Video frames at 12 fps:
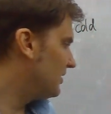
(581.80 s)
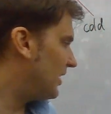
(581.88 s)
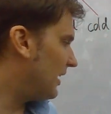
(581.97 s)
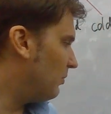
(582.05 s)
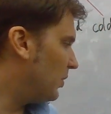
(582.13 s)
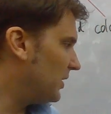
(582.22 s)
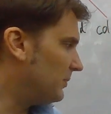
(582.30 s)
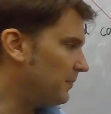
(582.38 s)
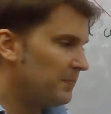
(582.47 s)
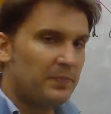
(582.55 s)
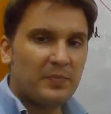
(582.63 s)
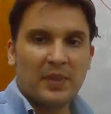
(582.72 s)
Second
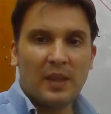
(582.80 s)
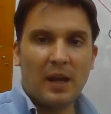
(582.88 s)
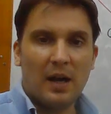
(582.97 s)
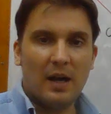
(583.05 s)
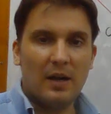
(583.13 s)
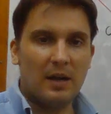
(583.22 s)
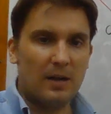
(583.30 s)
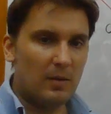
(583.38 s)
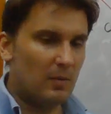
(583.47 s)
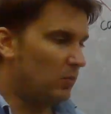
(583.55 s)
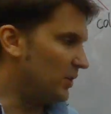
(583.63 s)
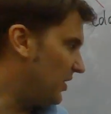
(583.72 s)
one,
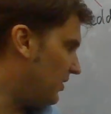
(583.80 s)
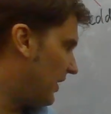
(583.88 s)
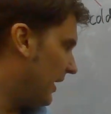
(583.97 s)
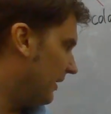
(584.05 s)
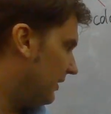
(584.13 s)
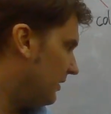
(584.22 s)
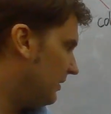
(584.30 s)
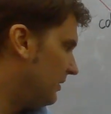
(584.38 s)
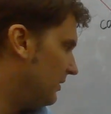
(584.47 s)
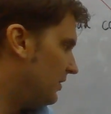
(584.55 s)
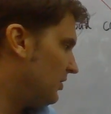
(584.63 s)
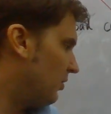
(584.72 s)
what do you think?
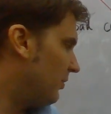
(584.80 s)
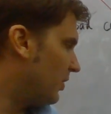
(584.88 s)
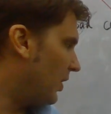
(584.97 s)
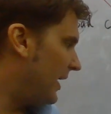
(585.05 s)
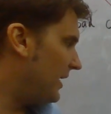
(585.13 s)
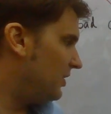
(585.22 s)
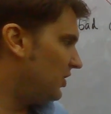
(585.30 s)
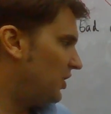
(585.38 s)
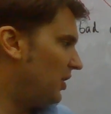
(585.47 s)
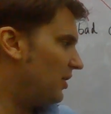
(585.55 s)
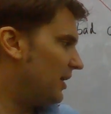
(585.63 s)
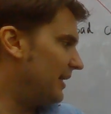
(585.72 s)
So we've got
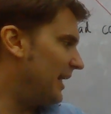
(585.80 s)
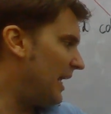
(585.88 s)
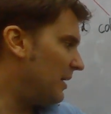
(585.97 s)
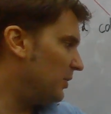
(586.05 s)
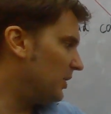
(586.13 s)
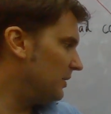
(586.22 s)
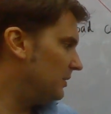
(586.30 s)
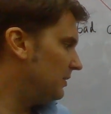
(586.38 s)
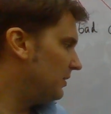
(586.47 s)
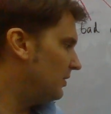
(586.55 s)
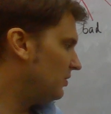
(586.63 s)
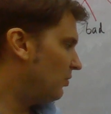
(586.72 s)
incure and able.
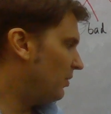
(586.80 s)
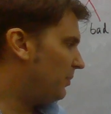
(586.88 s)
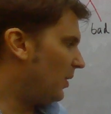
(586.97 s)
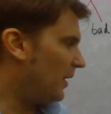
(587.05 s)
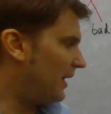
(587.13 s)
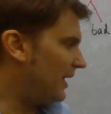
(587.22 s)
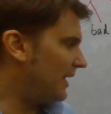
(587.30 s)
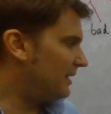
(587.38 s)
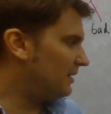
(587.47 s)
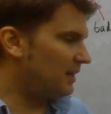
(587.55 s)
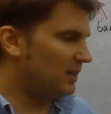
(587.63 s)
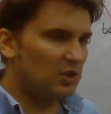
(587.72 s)
Do we put
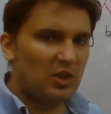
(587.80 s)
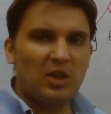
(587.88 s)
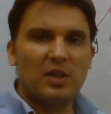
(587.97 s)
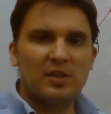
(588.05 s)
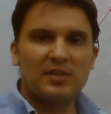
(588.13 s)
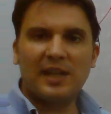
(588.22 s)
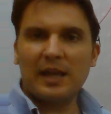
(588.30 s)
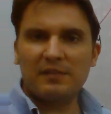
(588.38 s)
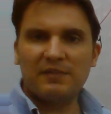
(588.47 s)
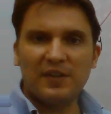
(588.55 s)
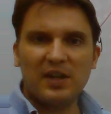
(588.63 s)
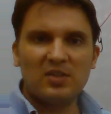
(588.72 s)
in and cure
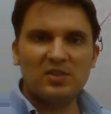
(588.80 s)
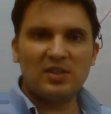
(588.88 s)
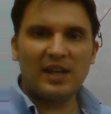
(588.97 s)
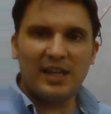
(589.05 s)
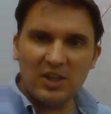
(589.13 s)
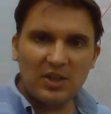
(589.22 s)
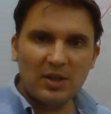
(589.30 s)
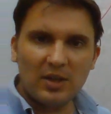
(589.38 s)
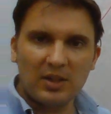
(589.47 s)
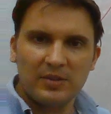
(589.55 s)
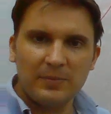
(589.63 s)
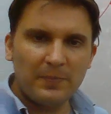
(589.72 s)
together first,
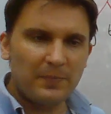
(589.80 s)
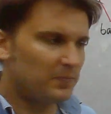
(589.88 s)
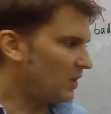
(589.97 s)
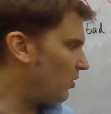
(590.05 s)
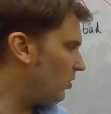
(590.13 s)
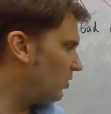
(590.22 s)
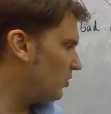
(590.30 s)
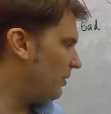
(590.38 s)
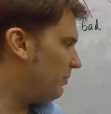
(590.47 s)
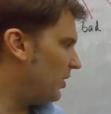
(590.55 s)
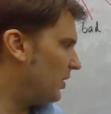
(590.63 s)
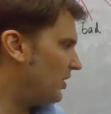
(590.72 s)
incure, or do
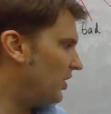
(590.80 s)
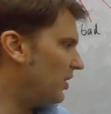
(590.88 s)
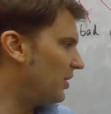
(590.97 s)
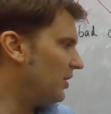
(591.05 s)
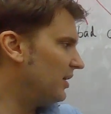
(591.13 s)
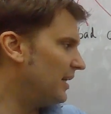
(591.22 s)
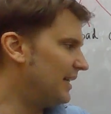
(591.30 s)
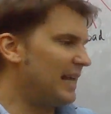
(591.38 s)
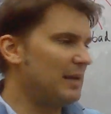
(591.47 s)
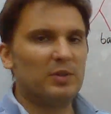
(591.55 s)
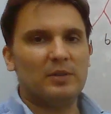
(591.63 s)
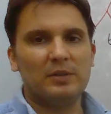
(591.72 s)
we put cure and
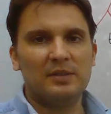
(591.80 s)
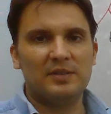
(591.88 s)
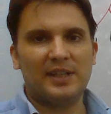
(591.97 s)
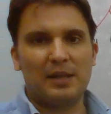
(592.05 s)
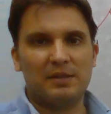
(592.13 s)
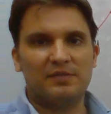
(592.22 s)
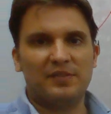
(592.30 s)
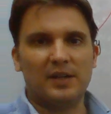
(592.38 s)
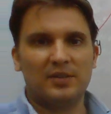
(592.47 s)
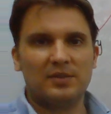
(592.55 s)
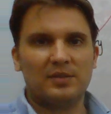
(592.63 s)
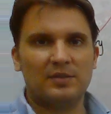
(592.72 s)
able together
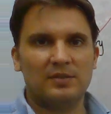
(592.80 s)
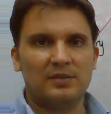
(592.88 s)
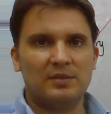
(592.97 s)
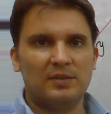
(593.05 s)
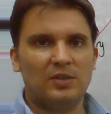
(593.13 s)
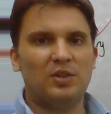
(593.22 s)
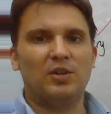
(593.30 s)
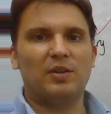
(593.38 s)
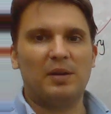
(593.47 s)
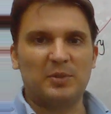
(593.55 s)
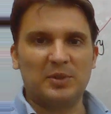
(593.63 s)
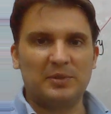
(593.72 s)
first,
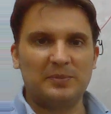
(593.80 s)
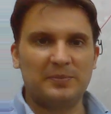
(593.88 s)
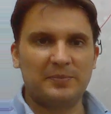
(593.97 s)
curable?